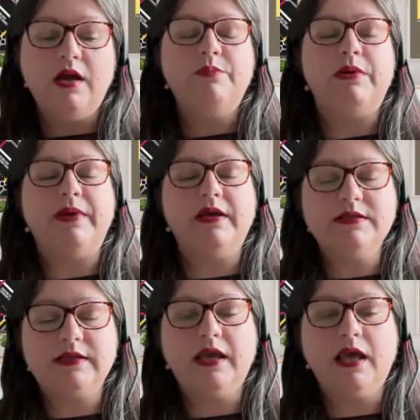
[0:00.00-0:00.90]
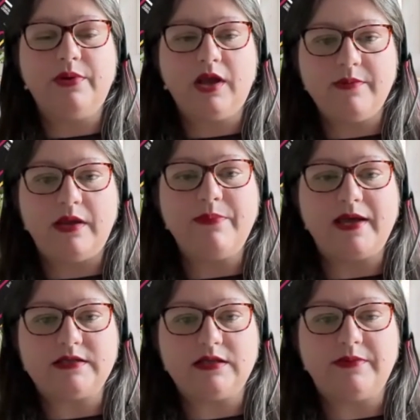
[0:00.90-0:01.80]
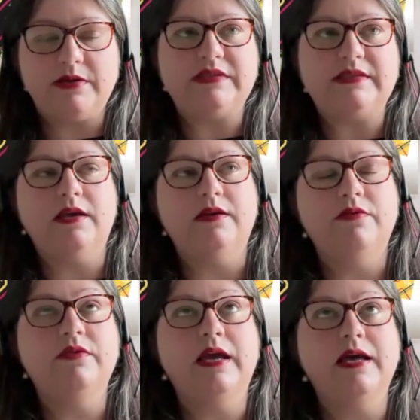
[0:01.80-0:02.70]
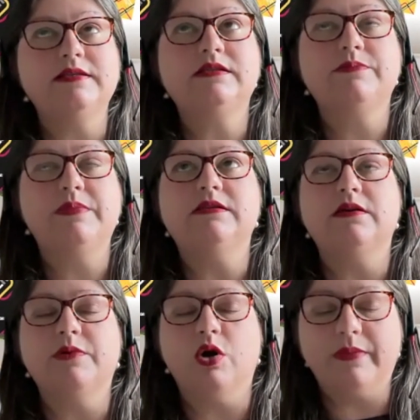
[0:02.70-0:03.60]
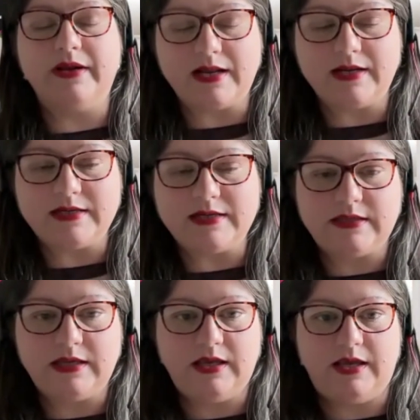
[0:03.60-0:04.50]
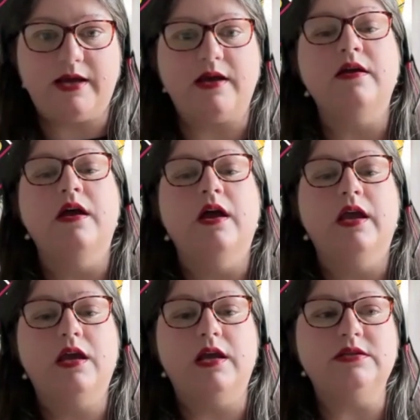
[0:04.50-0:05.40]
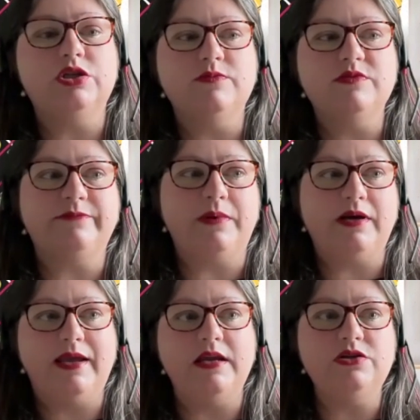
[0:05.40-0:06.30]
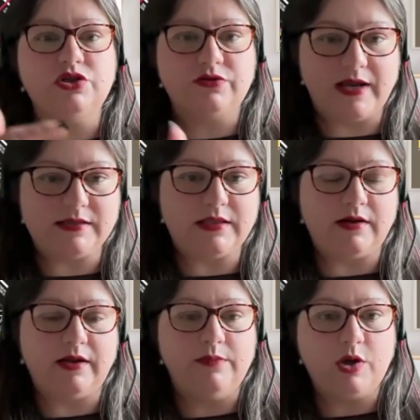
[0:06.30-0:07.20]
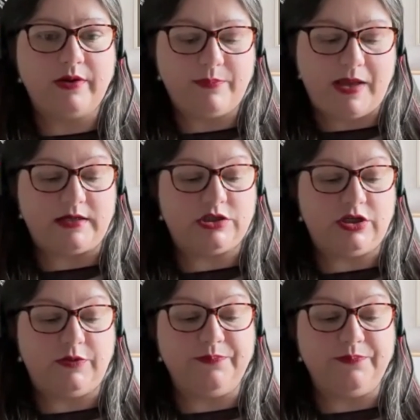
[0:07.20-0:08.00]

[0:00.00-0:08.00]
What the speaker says: But because I kept coming back to them, I was thinking there has to be some commonality here in terms of my interest that I keep going back to.